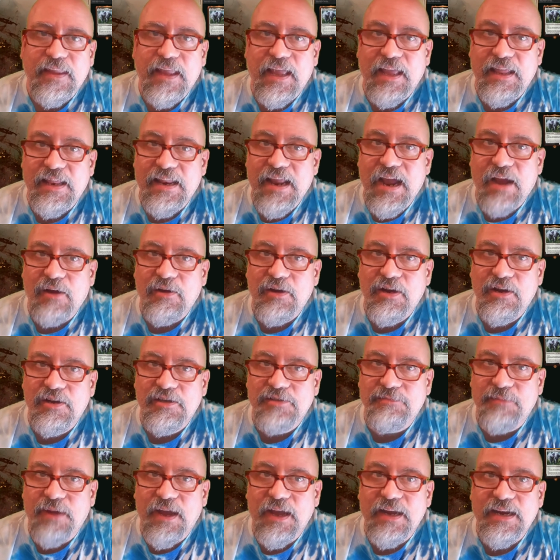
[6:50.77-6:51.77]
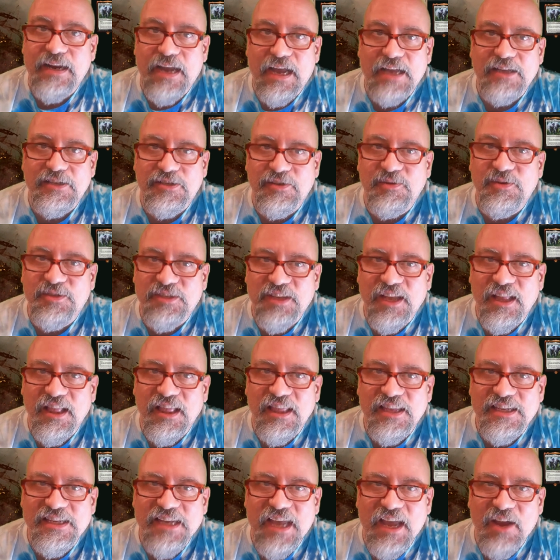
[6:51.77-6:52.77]
And now here's my not so
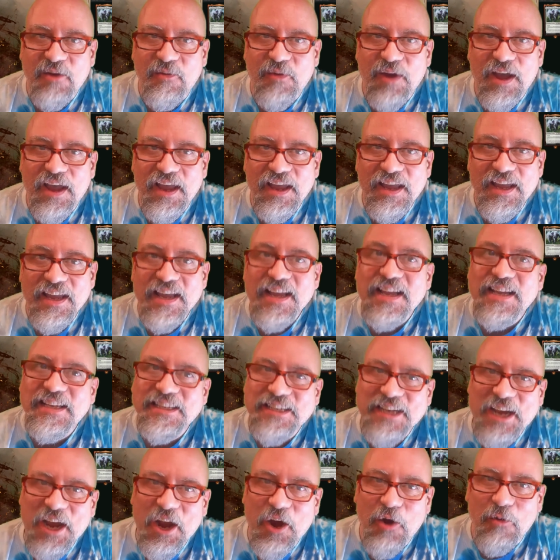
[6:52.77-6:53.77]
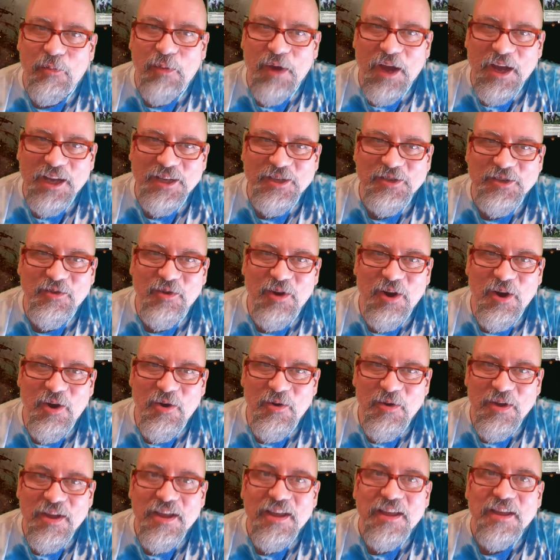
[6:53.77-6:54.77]
subtle segue. To help us
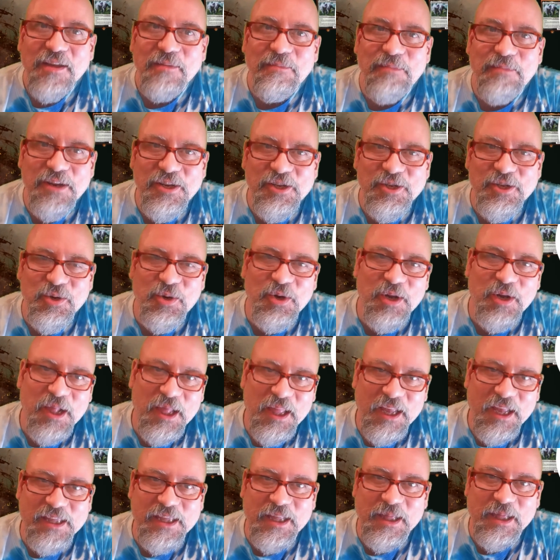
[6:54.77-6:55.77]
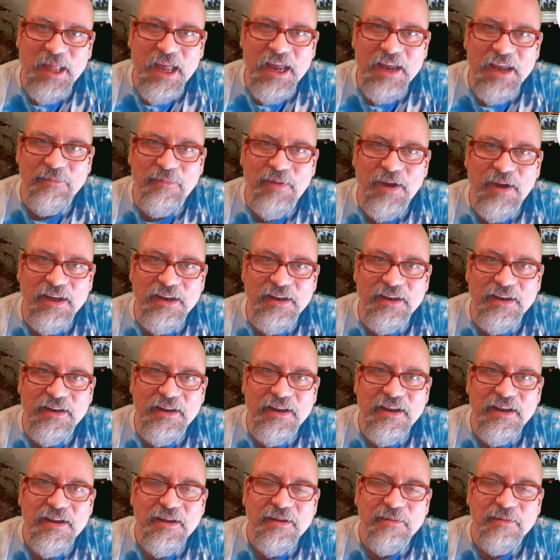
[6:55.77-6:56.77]
grow, be sure to click the like button,
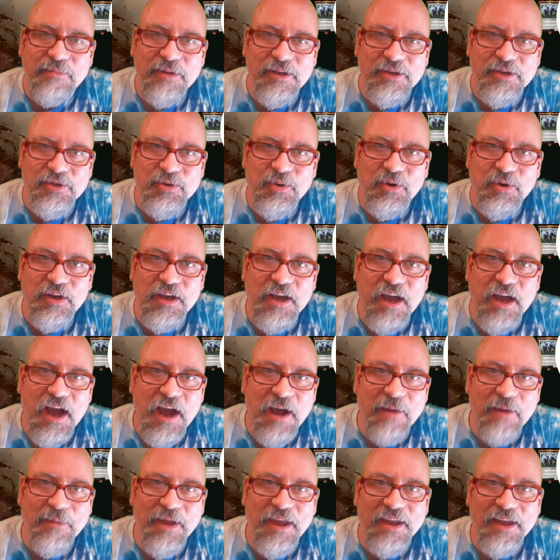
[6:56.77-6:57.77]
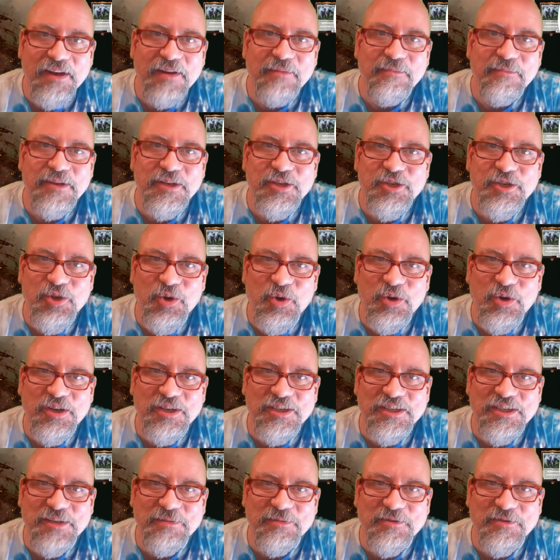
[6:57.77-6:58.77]
be sure to comment, be sure
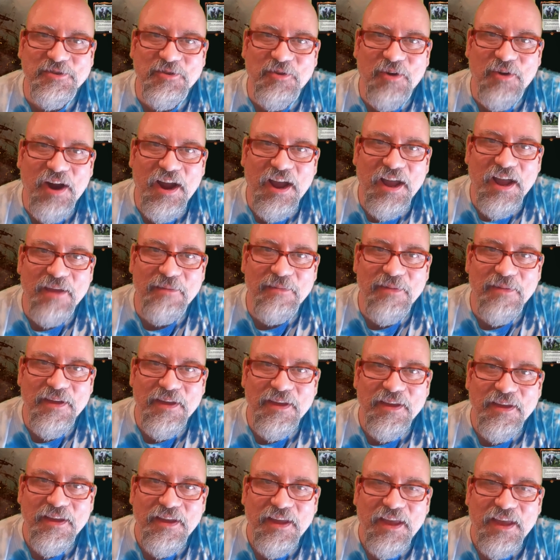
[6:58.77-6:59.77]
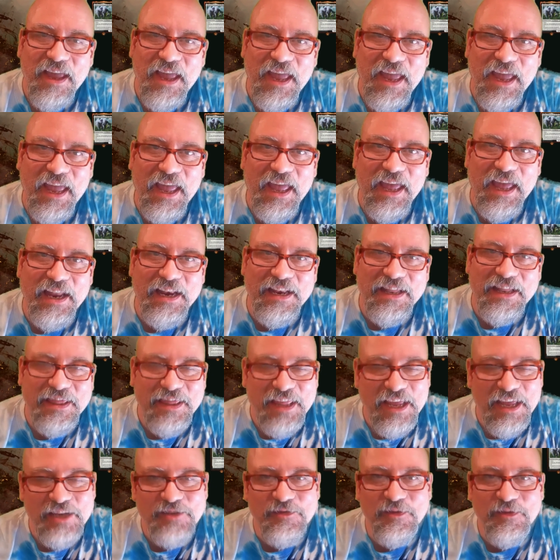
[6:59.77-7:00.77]
to subscribe, and
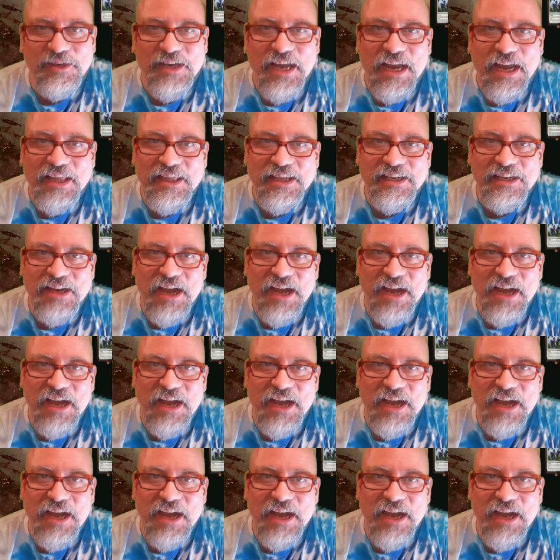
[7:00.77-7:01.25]
thanks for taking the